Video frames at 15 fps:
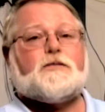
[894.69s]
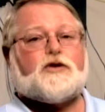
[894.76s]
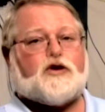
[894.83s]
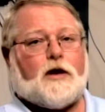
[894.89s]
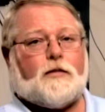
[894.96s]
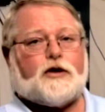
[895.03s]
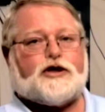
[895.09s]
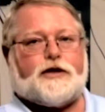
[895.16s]

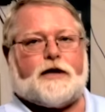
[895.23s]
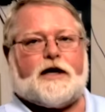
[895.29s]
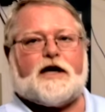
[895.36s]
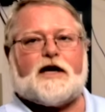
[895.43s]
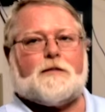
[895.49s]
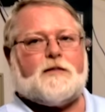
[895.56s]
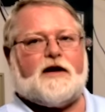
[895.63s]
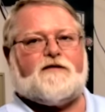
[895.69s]
troubleshooting
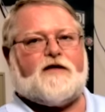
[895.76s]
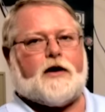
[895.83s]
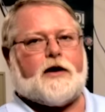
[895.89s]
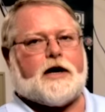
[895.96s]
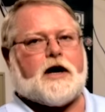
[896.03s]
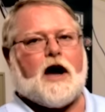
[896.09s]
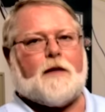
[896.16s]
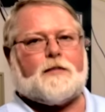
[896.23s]
can be
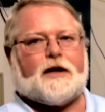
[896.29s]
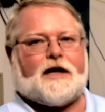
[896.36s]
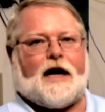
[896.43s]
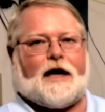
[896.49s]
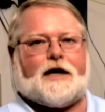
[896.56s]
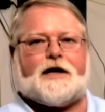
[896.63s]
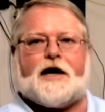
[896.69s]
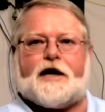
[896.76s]
very
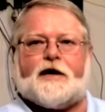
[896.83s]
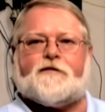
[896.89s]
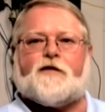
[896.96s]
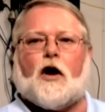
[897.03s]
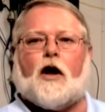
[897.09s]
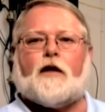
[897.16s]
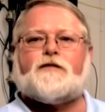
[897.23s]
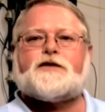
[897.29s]
complicated and
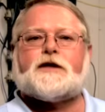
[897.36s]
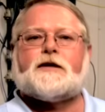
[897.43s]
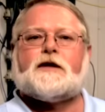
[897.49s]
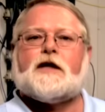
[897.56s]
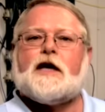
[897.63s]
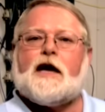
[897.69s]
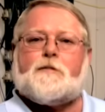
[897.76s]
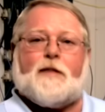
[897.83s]
involved,
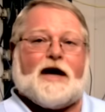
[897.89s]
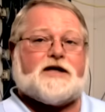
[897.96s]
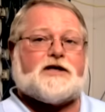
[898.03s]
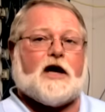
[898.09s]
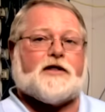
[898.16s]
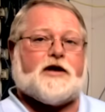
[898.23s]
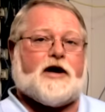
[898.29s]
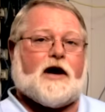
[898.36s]
based
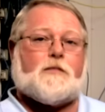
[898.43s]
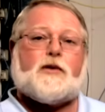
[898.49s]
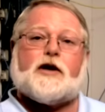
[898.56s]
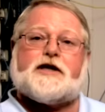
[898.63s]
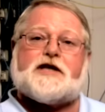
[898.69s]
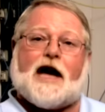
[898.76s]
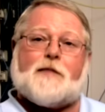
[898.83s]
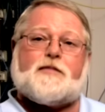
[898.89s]
on the number
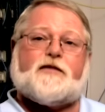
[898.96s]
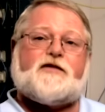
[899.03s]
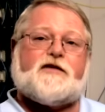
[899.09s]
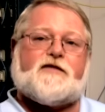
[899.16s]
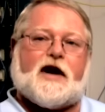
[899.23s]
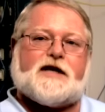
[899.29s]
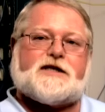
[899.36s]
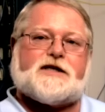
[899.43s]
and type of
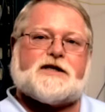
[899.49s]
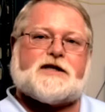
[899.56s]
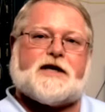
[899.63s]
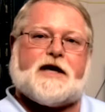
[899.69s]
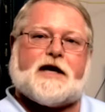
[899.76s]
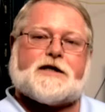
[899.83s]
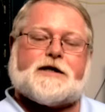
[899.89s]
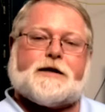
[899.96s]
devices
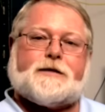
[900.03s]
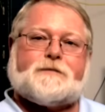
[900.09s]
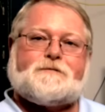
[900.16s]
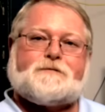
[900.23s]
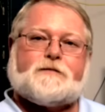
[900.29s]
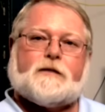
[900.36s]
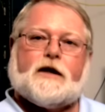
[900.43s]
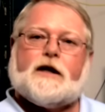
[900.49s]
connected.
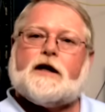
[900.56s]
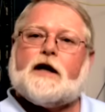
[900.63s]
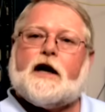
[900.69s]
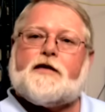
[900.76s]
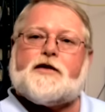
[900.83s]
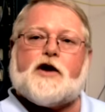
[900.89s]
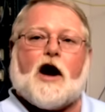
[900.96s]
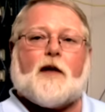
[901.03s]

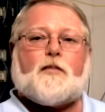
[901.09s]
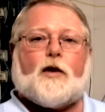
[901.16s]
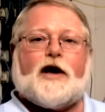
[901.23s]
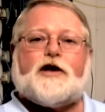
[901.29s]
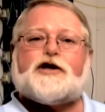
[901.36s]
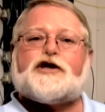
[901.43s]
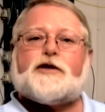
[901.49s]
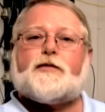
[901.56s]
The
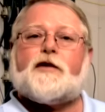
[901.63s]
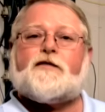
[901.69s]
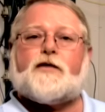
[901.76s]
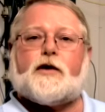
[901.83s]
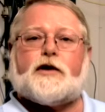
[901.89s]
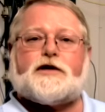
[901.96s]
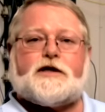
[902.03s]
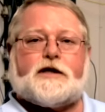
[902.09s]
operator should refer to